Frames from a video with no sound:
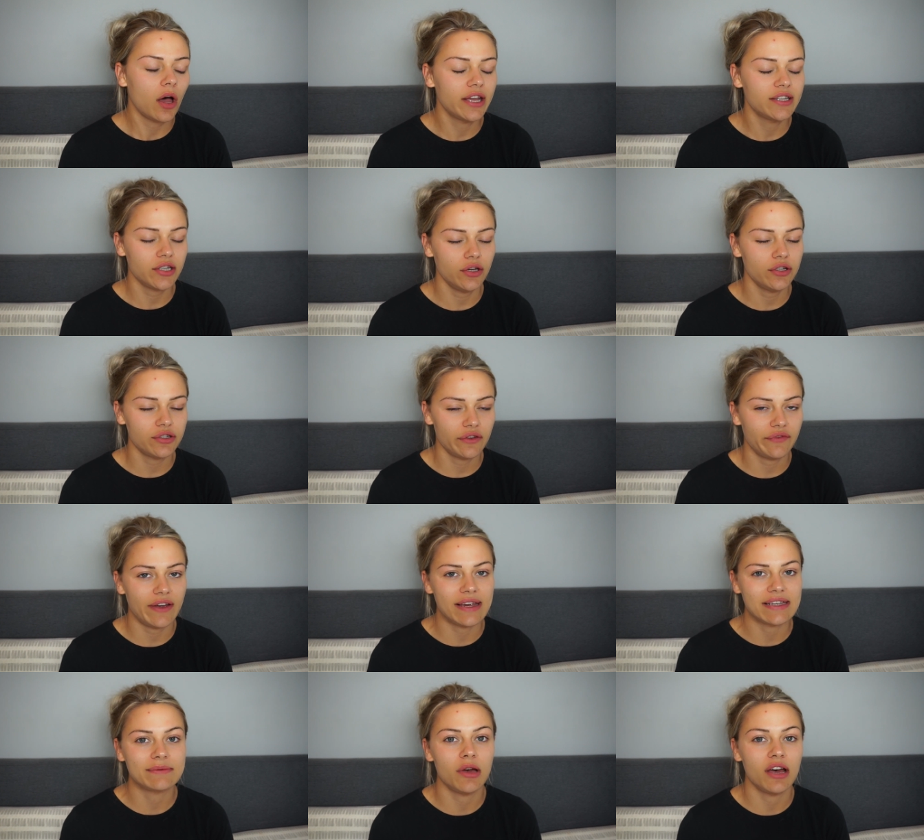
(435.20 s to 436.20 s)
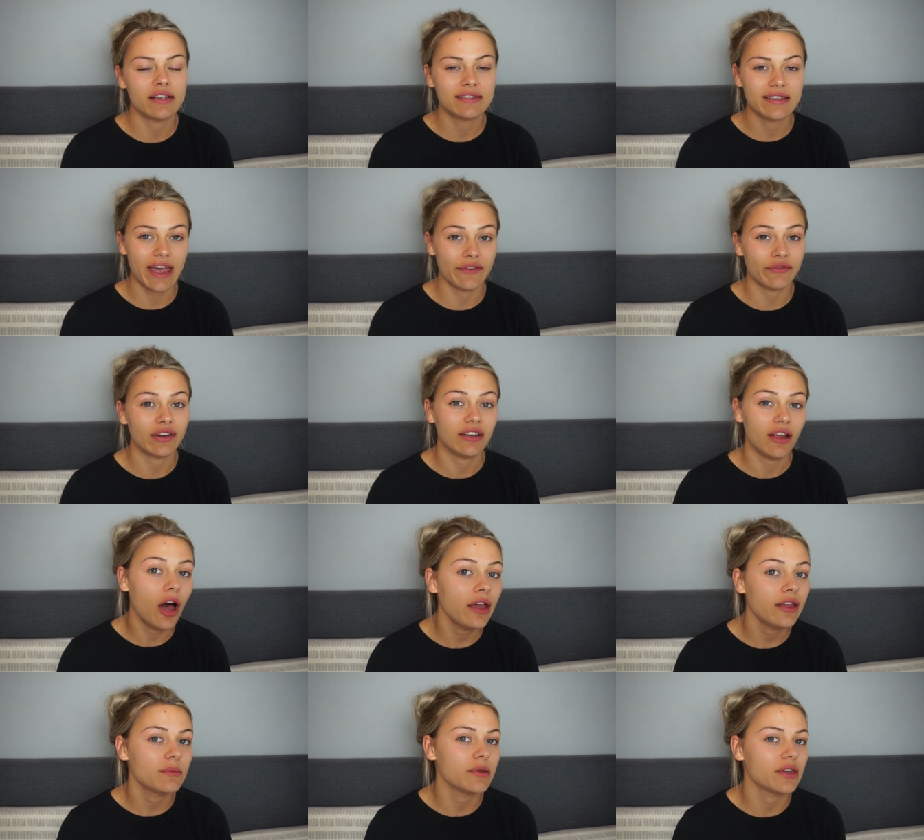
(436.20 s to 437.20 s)
I don't do a face mask every
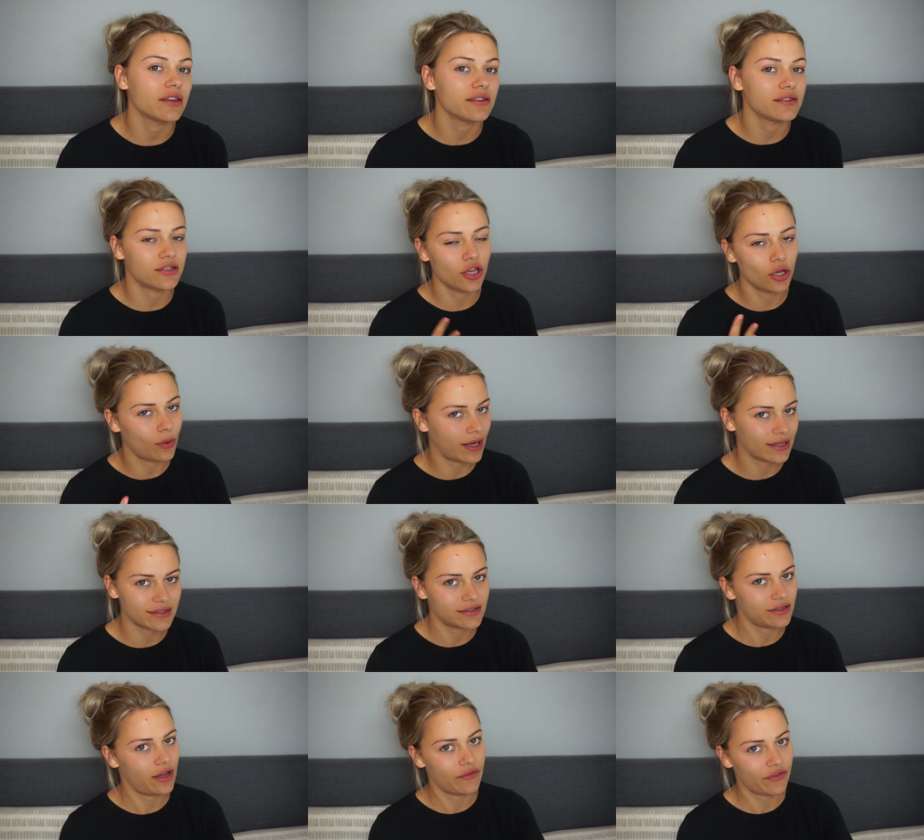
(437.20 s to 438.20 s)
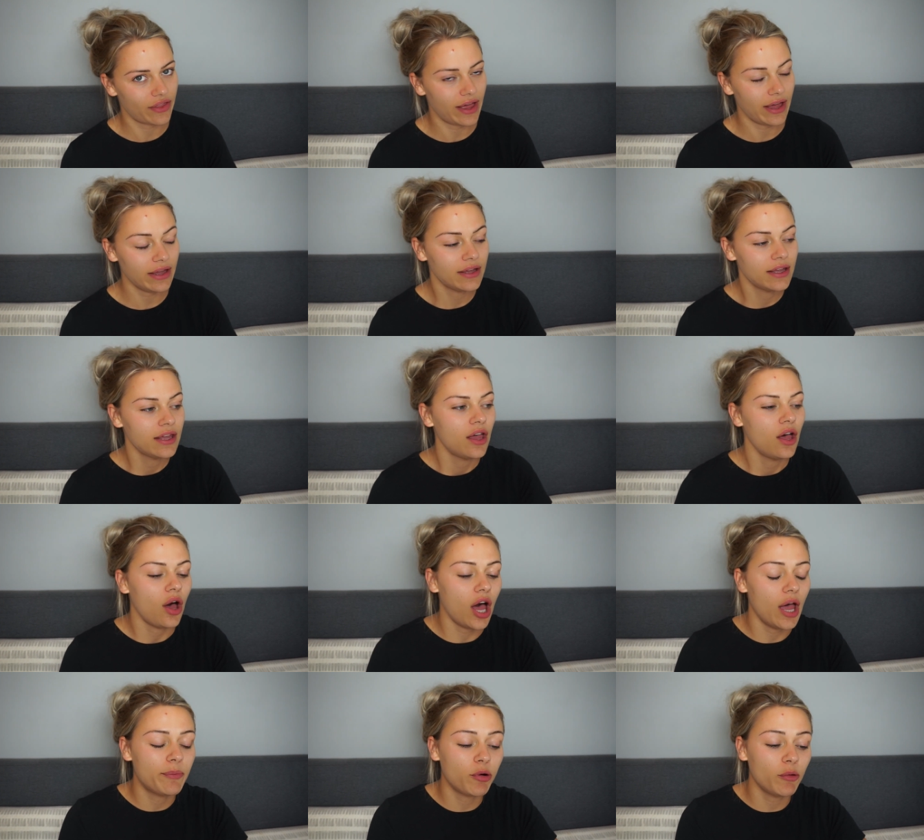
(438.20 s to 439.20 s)
night because who has the time for that?
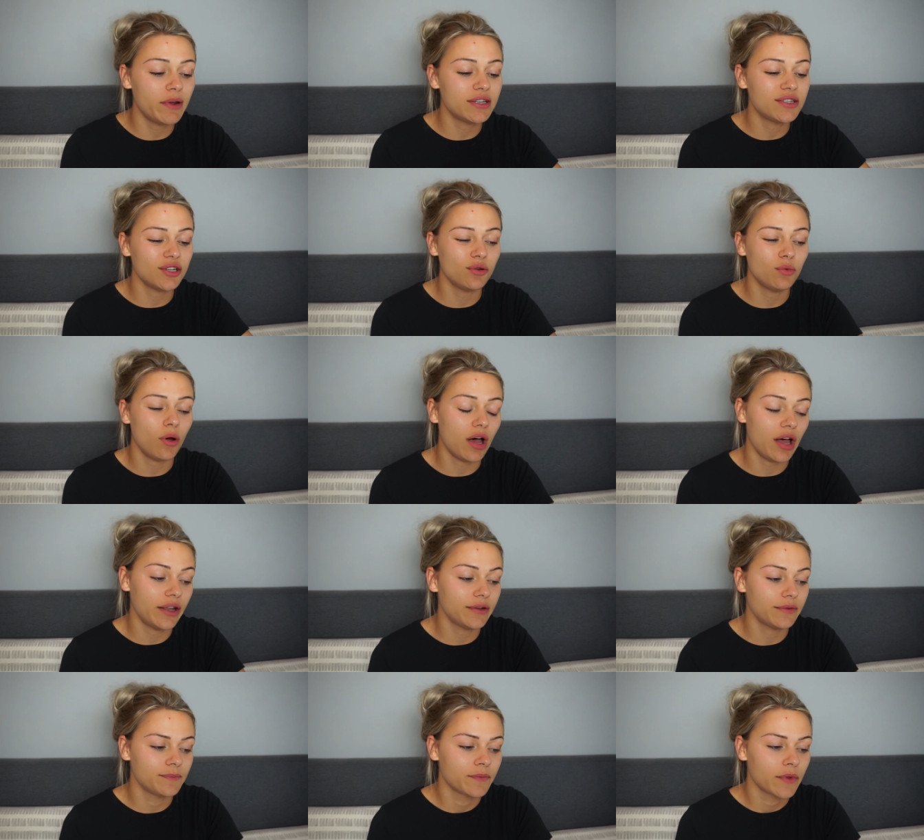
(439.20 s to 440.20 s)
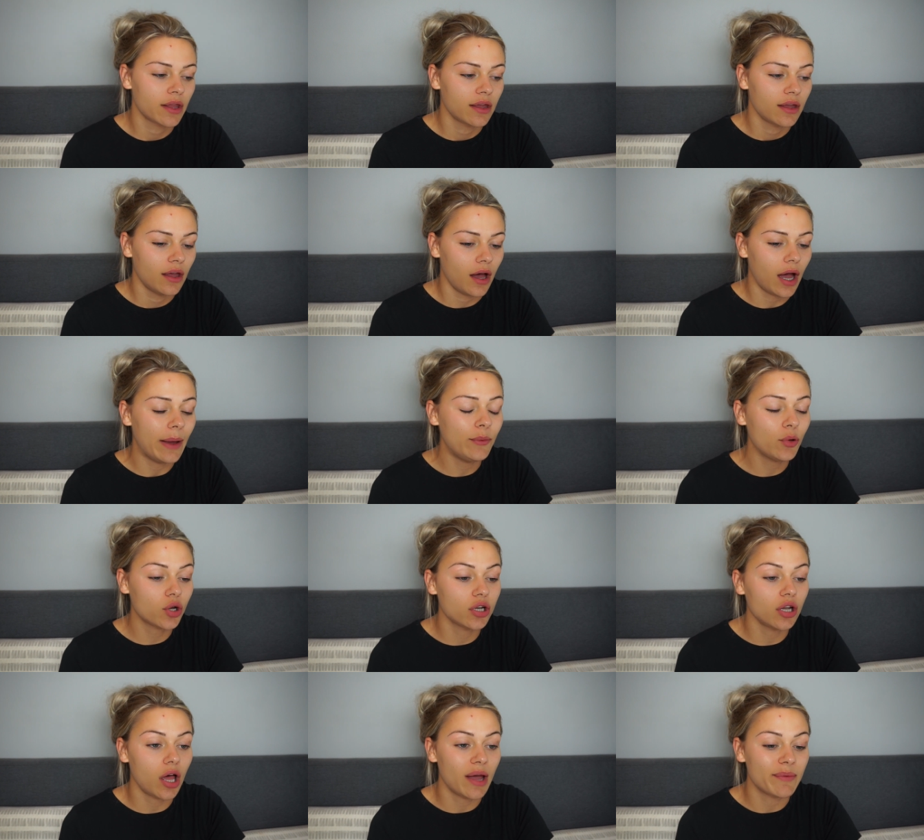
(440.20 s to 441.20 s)
I probably do one, I'm not
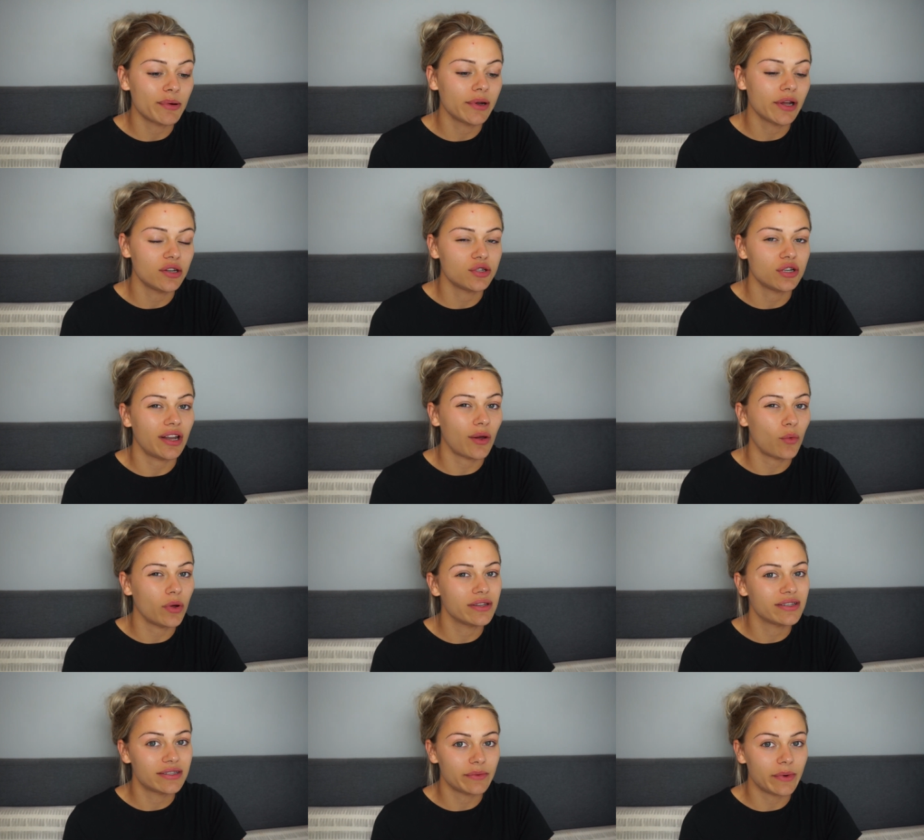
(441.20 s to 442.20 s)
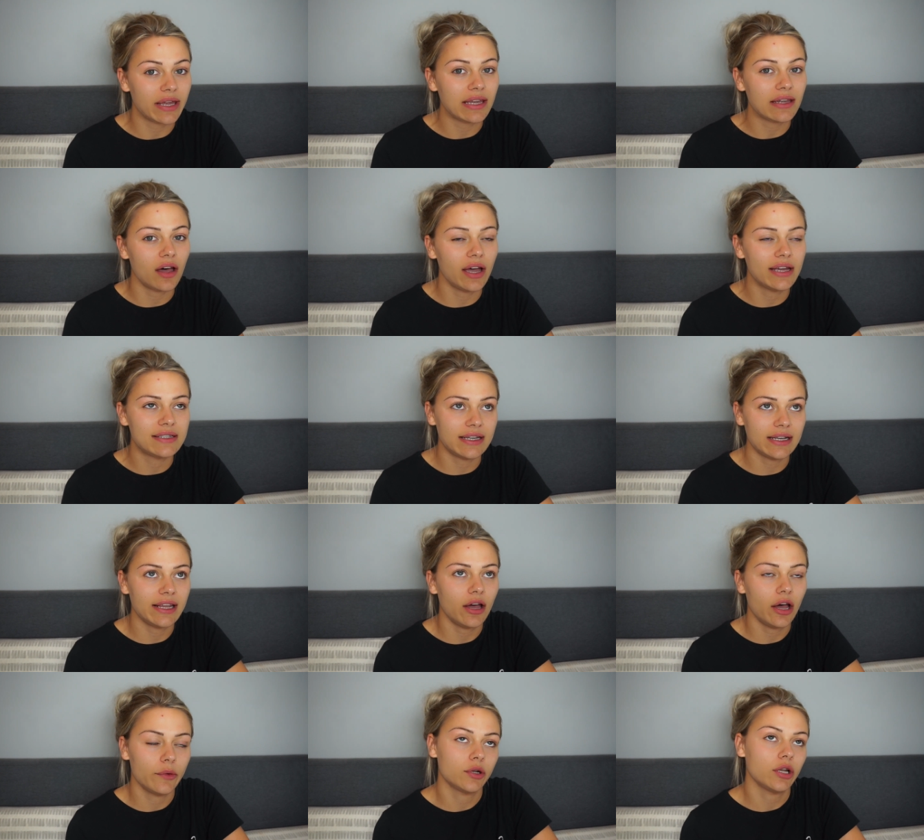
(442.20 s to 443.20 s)
gonna lie, I probably only do it like once a week. Ideally
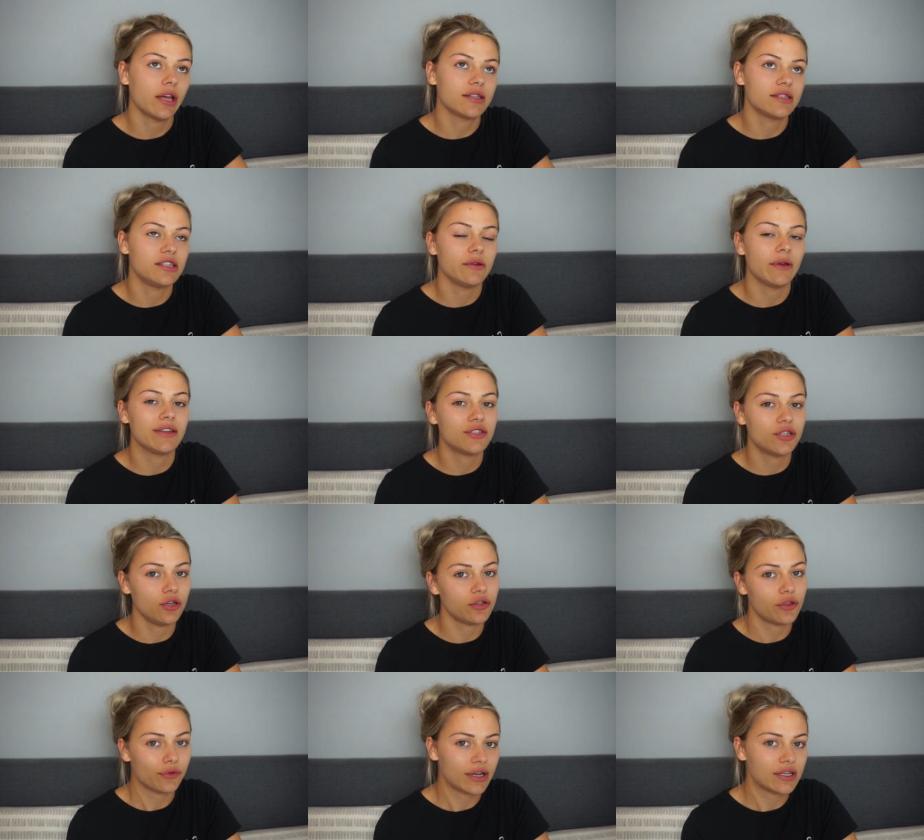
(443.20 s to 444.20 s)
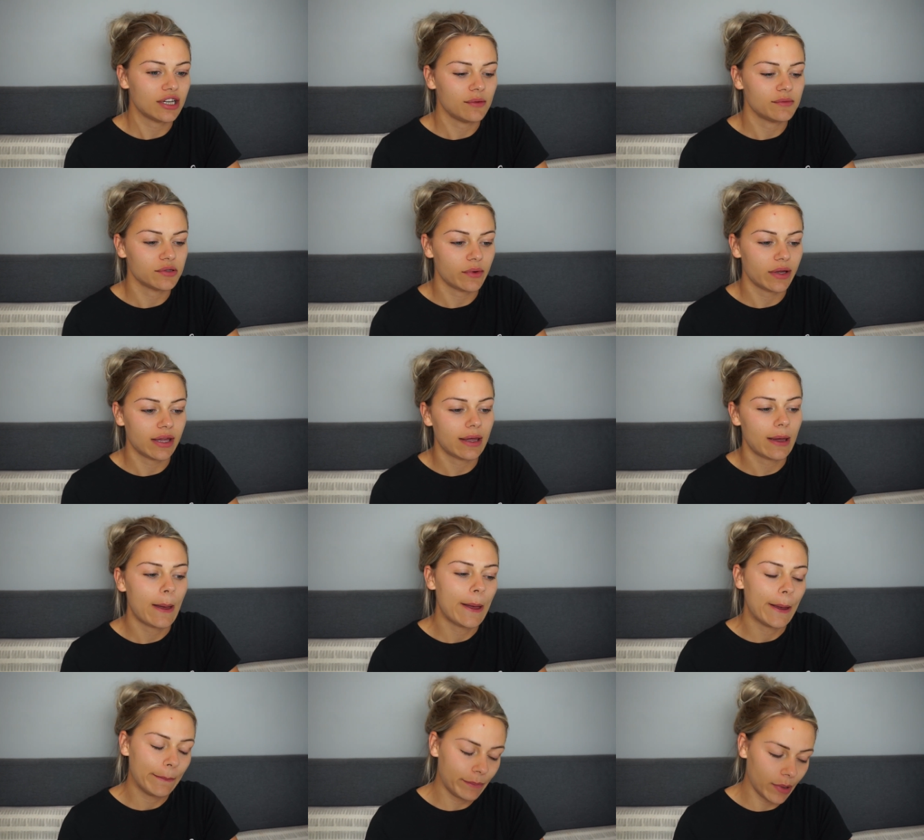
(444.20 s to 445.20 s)
I would like to do it 2 to 3 times a week,
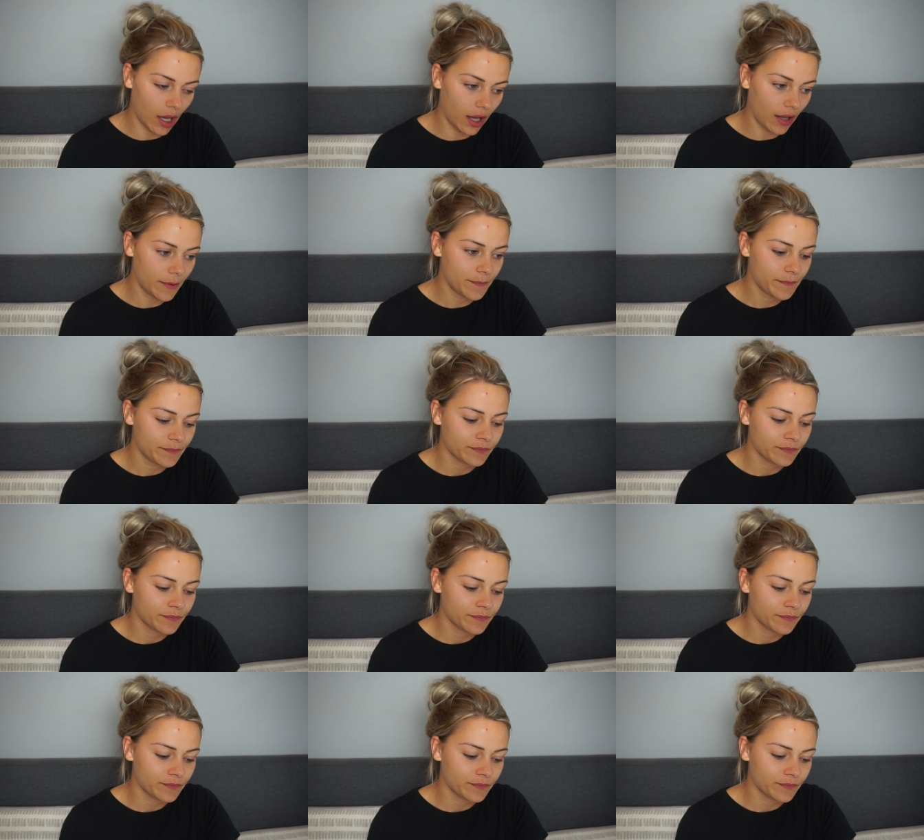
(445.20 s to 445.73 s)
but